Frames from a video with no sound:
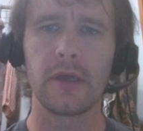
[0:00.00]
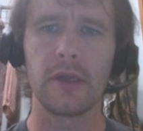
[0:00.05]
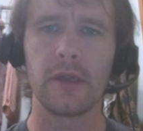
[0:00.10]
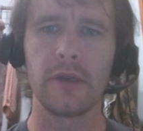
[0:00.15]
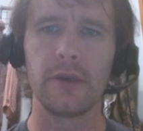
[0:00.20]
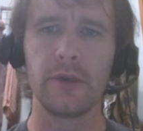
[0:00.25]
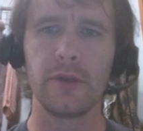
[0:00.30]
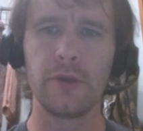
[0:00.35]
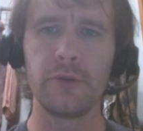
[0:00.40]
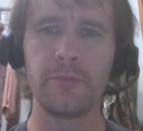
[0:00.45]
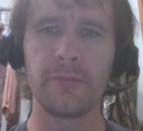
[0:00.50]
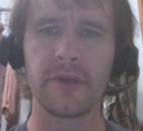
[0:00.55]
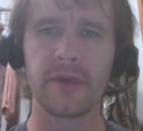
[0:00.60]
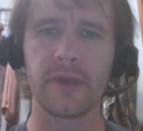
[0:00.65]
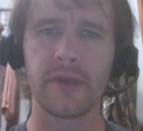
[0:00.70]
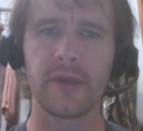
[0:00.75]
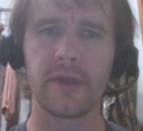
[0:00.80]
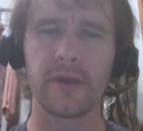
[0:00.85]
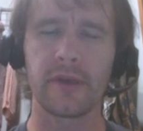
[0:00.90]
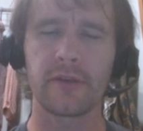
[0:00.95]

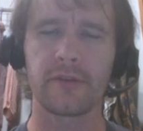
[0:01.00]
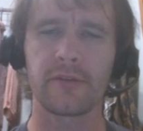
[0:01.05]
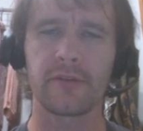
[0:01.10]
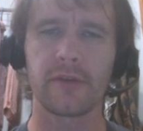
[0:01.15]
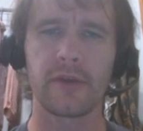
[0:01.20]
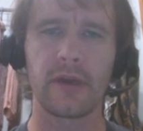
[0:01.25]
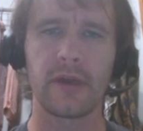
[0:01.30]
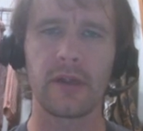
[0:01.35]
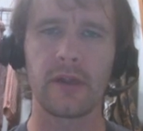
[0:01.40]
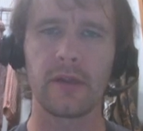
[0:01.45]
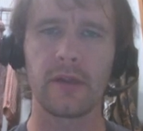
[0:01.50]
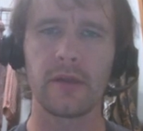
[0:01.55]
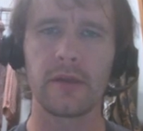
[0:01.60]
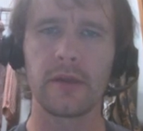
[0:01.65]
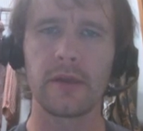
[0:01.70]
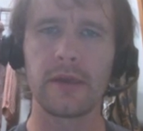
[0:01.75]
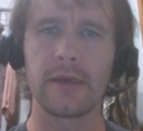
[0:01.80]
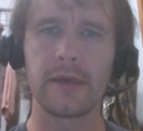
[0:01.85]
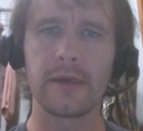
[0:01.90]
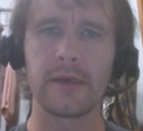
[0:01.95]
looping in Excel.
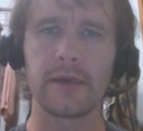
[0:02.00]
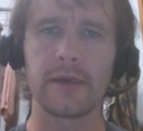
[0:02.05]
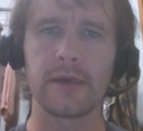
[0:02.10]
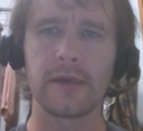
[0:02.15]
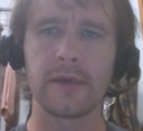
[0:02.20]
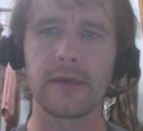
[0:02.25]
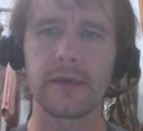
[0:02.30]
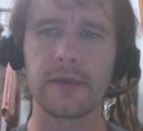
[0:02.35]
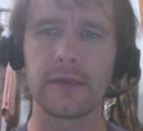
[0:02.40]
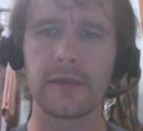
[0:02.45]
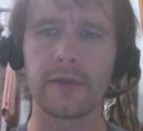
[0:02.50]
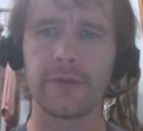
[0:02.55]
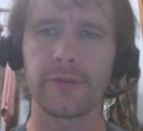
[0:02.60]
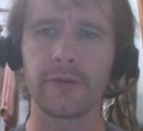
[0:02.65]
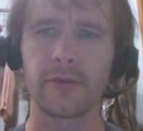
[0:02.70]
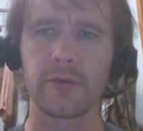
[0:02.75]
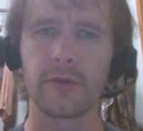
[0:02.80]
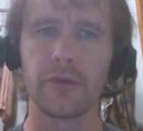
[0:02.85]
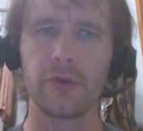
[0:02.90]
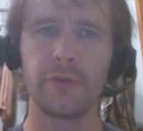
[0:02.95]
Uh,
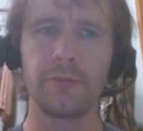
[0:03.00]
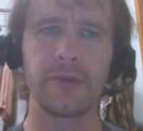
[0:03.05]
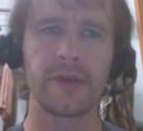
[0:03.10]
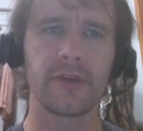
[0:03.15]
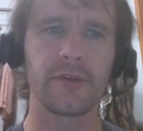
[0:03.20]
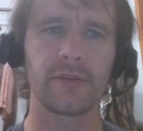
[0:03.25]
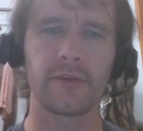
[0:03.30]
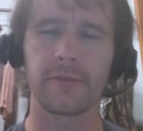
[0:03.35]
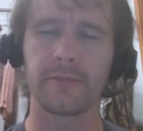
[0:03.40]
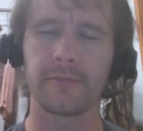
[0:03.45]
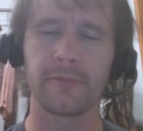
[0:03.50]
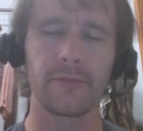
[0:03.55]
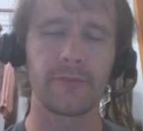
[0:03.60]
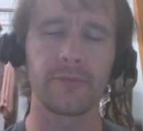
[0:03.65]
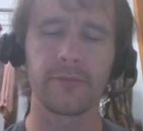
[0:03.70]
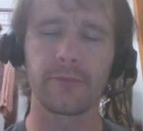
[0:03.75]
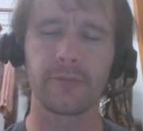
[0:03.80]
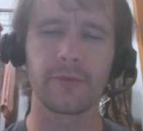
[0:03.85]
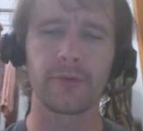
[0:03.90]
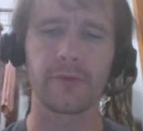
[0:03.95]
so looping is a
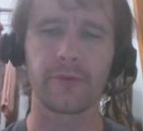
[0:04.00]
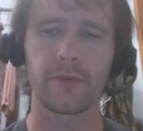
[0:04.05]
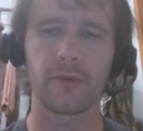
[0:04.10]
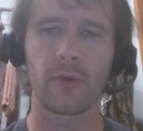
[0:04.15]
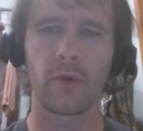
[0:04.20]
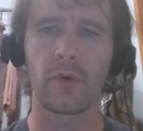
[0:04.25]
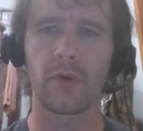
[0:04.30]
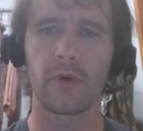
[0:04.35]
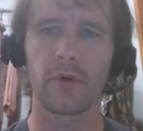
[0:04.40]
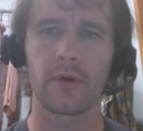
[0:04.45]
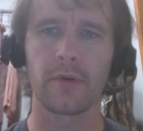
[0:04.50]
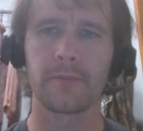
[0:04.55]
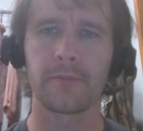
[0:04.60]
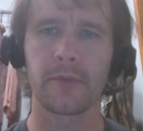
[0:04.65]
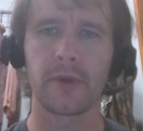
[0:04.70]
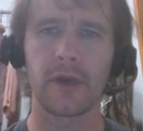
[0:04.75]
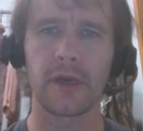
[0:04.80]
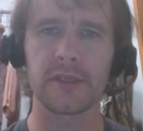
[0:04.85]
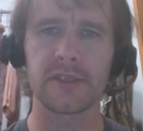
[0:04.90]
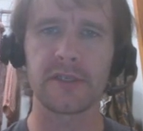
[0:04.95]
sort of core
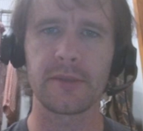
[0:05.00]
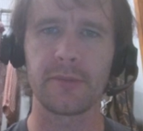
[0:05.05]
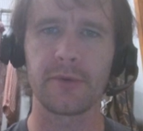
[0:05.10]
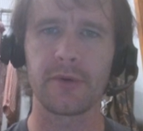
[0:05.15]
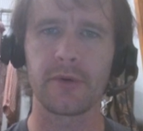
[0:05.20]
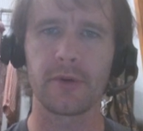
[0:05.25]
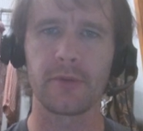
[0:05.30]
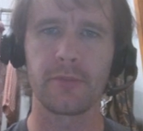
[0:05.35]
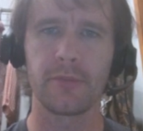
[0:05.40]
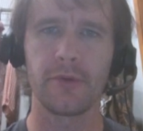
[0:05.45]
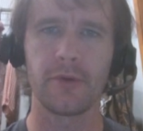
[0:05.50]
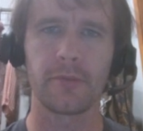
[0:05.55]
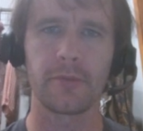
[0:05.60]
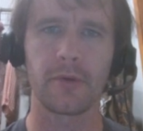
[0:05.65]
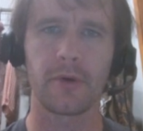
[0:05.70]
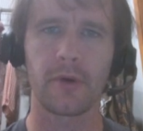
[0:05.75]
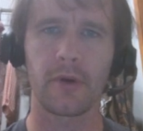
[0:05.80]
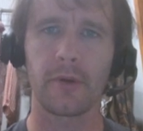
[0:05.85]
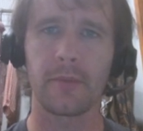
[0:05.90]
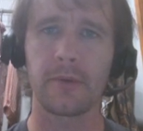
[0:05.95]
concept in computer
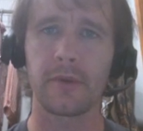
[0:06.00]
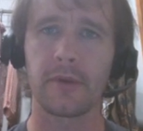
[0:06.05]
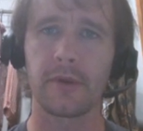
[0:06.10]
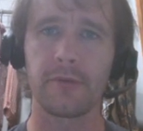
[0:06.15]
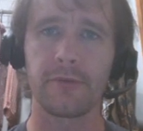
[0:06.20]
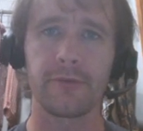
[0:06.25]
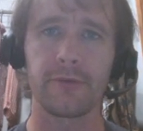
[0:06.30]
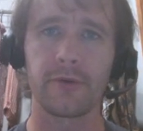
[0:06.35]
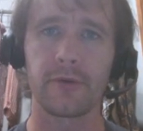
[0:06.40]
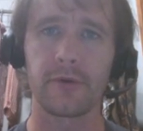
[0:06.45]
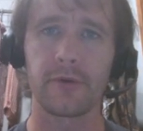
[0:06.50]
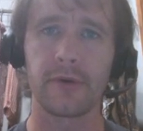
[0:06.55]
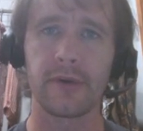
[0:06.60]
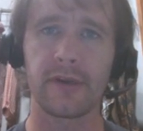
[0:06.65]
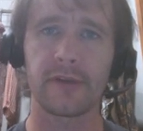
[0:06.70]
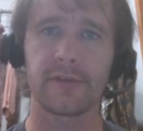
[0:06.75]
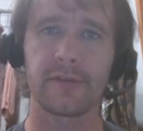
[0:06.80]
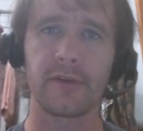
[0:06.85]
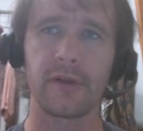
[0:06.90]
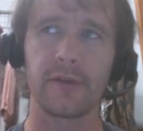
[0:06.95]
programming. If you're an
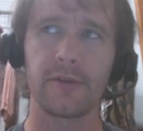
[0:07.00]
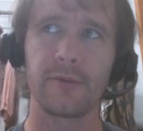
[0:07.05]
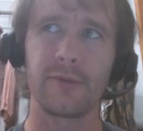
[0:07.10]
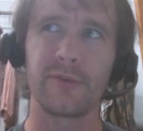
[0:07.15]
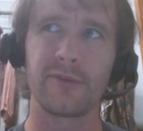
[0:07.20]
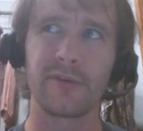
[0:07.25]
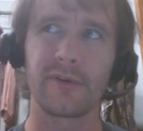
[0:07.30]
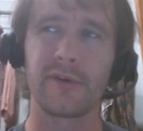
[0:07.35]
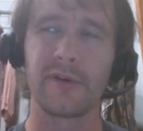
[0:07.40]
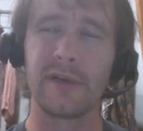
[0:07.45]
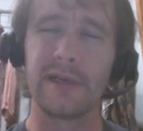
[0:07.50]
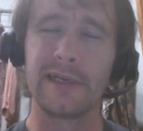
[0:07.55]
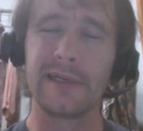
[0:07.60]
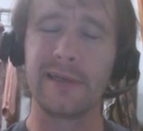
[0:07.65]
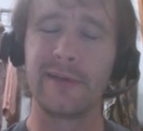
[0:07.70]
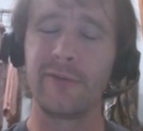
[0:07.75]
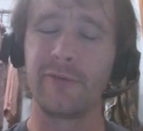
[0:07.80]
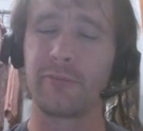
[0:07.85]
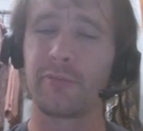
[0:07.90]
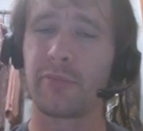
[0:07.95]
Excel user,
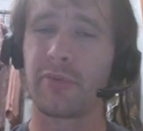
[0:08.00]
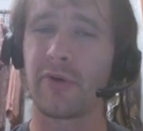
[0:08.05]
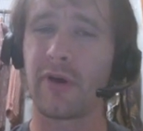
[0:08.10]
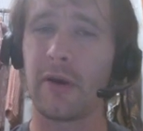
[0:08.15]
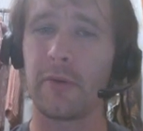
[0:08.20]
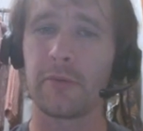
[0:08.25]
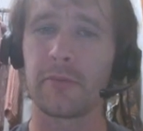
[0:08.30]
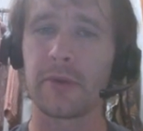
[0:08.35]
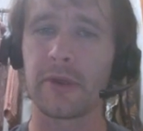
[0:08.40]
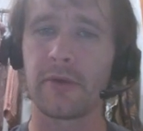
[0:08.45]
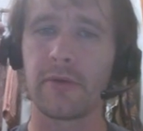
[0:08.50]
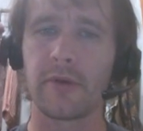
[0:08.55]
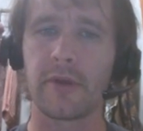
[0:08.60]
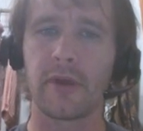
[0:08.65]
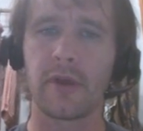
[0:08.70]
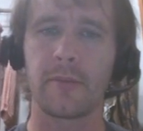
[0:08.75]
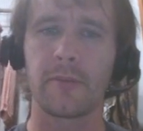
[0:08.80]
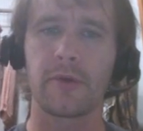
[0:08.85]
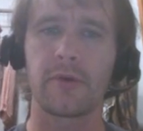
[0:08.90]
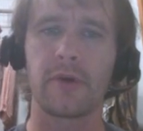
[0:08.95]
probably only
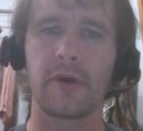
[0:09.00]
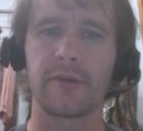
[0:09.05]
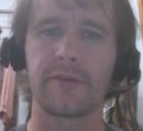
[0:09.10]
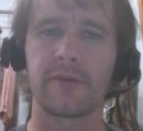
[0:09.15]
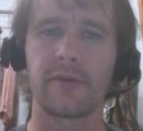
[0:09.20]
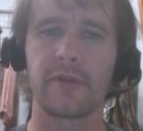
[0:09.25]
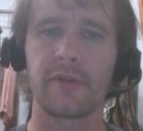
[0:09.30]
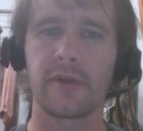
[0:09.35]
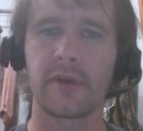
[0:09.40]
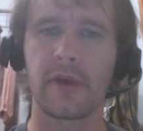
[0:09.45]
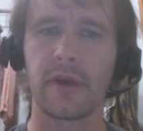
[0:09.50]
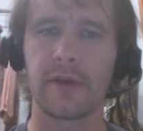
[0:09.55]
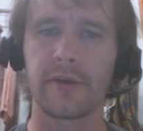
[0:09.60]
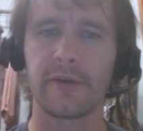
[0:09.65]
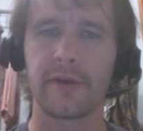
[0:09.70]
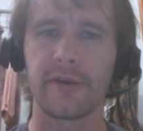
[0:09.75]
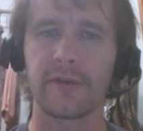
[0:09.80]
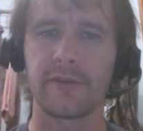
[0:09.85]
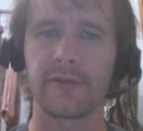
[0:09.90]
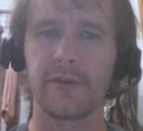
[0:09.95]
come across it in the
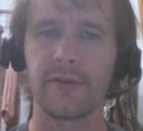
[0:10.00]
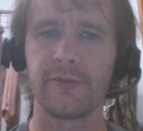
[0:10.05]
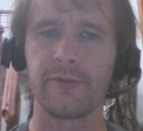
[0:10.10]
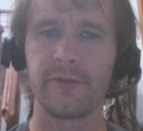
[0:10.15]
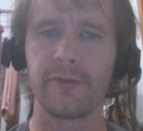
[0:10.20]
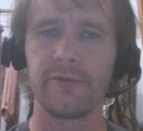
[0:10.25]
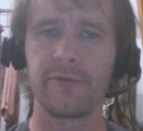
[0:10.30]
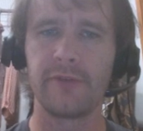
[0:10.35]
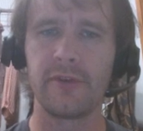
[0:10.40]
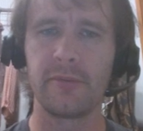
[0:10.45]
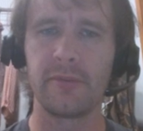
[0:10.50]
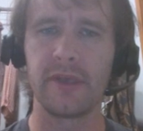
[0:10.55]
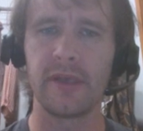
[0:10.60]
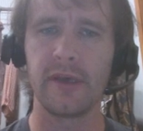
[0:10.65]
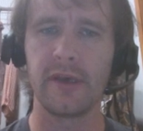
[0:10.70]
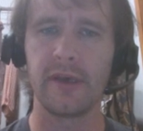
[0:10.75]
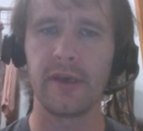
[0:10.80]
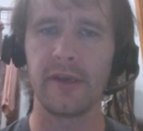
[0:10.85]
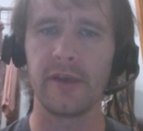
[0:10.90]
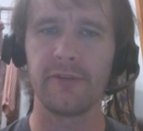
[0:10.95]
context of
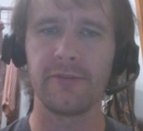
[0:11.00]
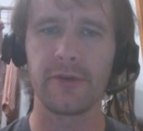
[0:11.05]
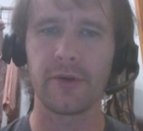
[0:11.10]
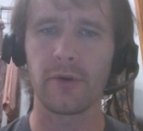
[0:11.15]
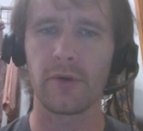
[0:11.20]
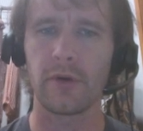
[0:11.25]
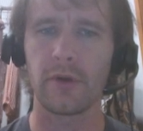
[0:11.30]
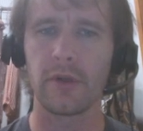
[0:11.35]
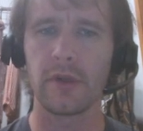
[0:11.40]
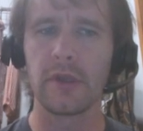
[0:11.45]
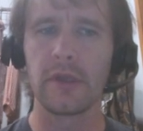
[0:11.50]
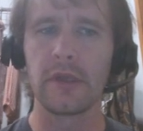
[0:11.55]
VBA, if at all.